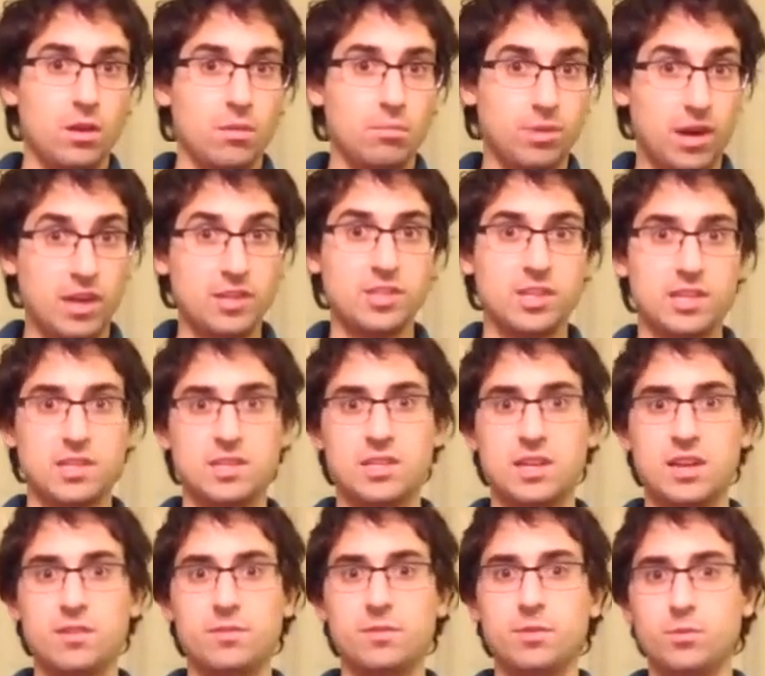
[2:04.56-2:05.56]
projects
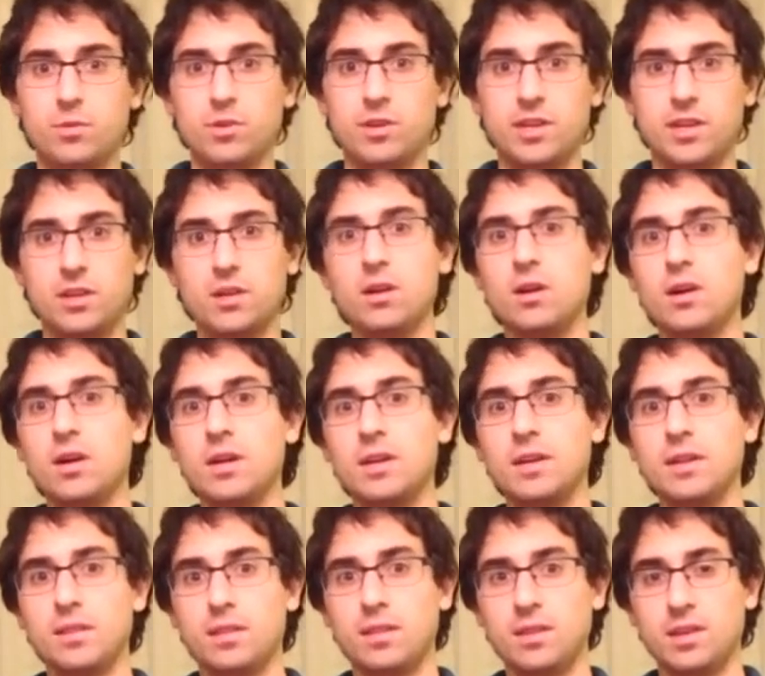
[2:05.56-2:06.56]
that I've been working on
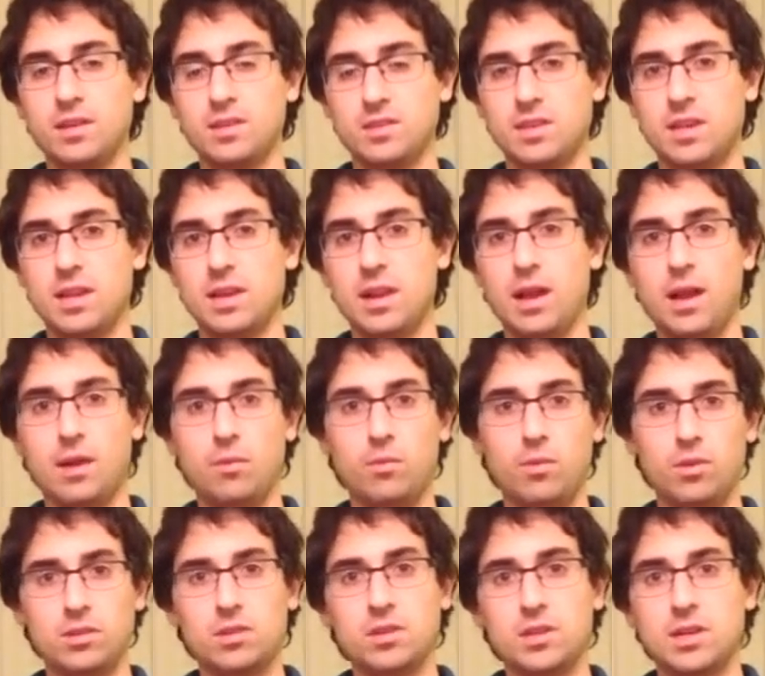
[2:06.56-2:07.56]
and things that I
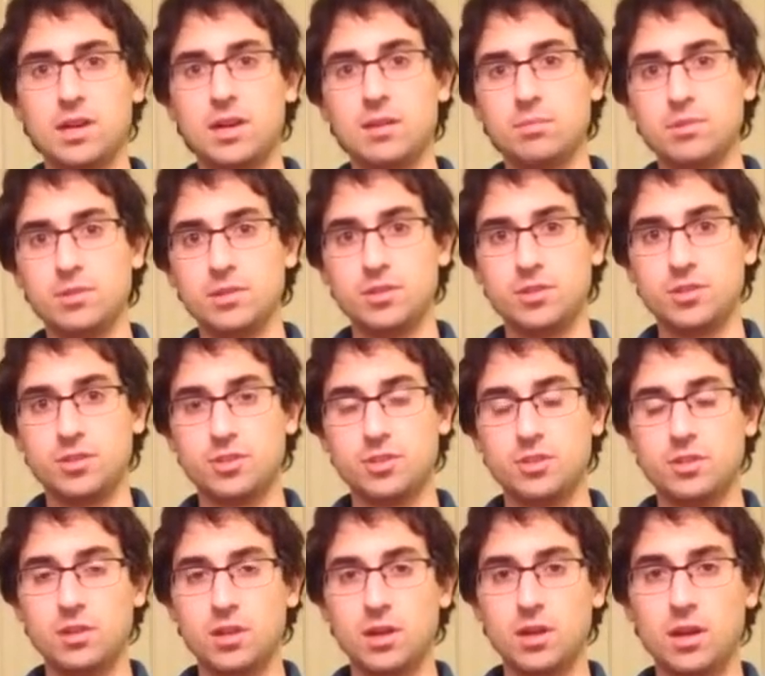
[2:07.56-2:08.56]
want to
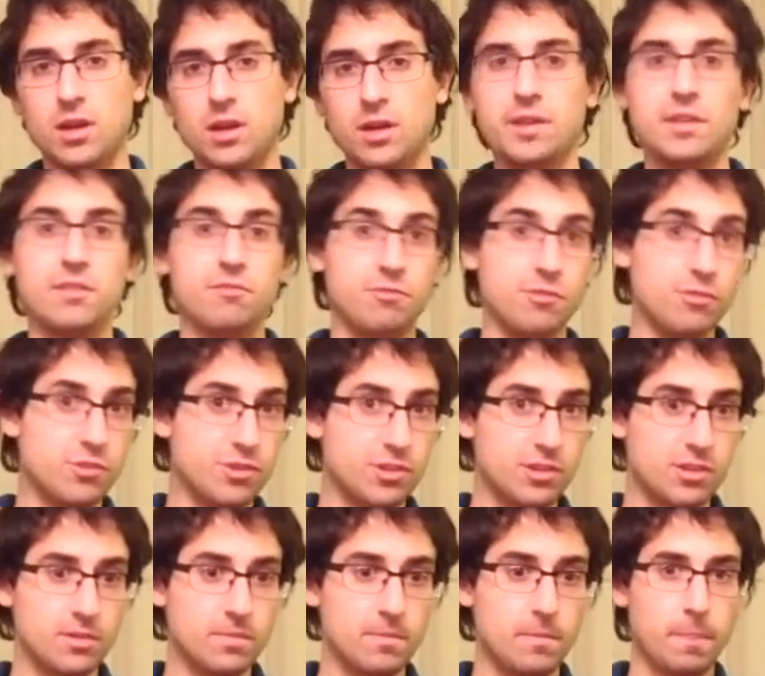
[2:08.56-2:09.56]
accomplish uh, in the
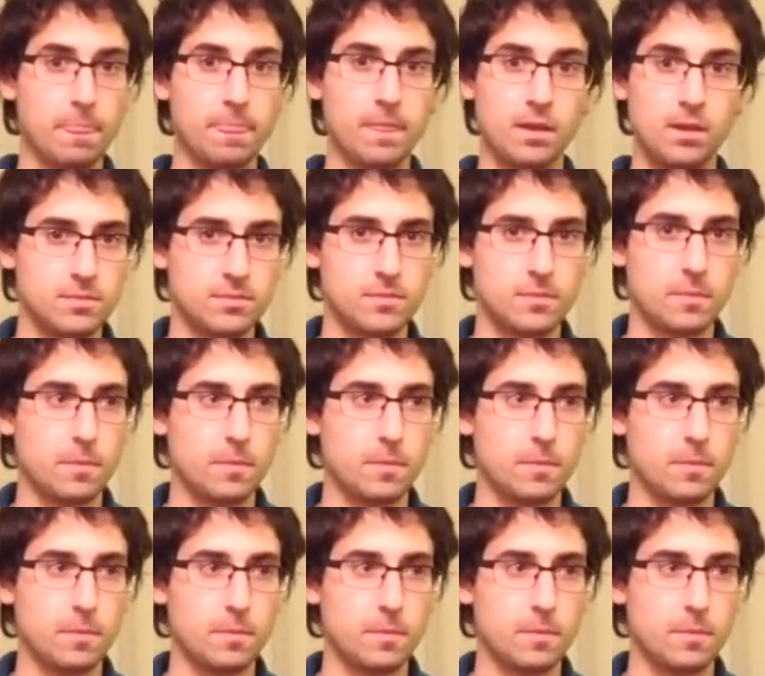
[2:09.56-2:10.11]
future. Uh,